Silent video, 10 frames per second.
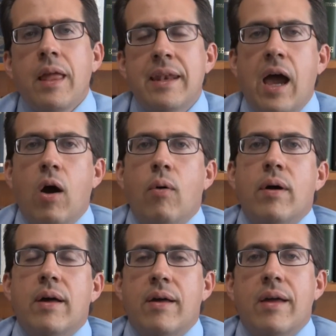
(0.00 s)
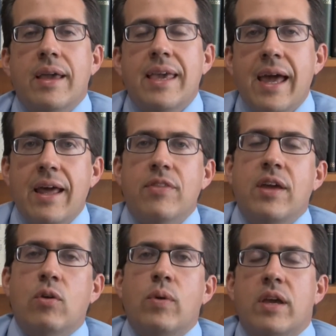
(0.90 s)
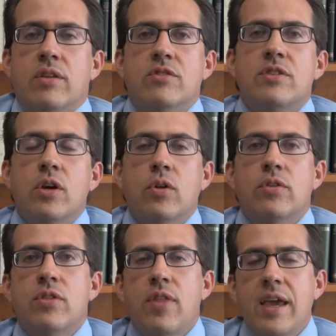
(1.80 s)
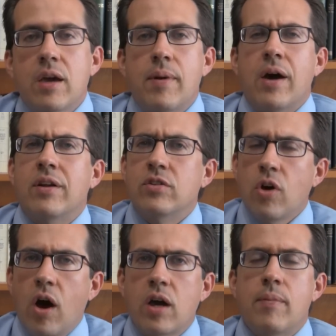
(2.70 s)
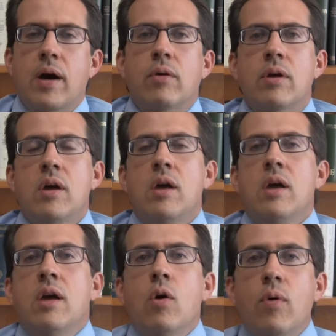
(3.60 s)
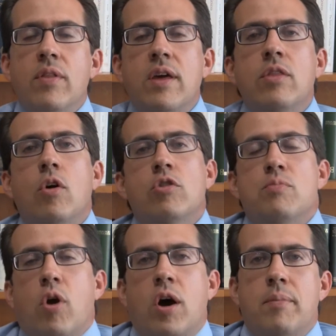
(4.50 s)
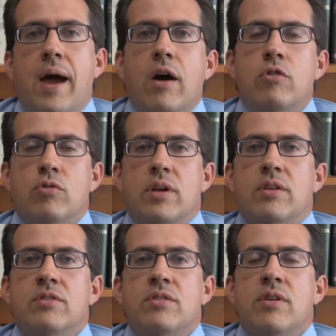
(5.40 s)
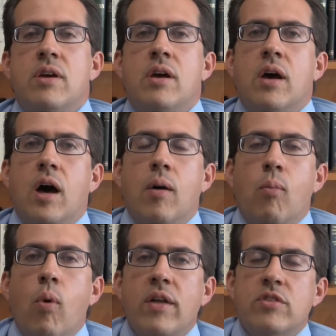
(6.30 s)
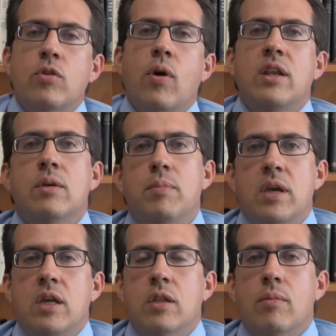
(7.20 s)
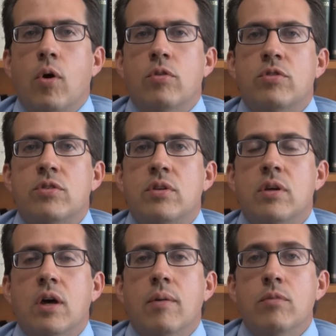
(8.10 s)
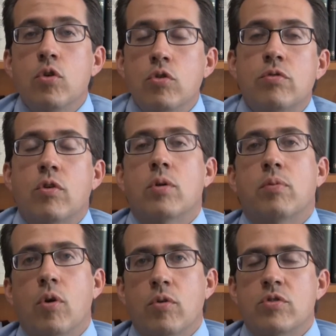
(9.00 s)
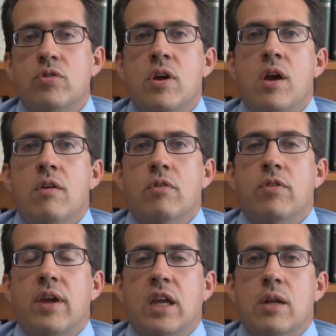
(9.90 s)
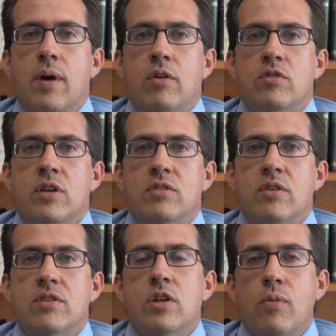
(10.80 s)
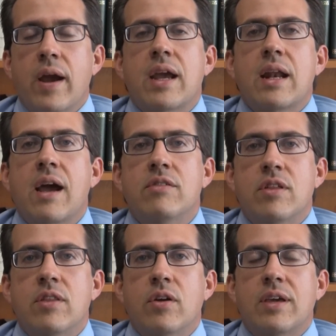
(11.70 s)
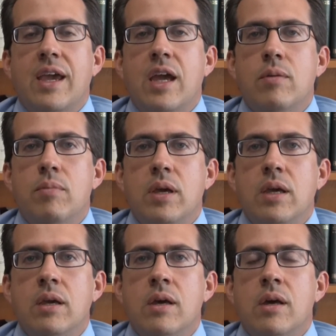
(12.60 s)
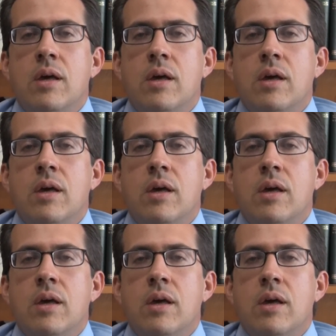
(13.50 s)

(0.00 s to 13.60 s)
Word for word: now, again, I think we can still think about and talk about within those broad boundaries um, what's going to be the most um, useful approach for thinking about Jesus, and to recognize that there can be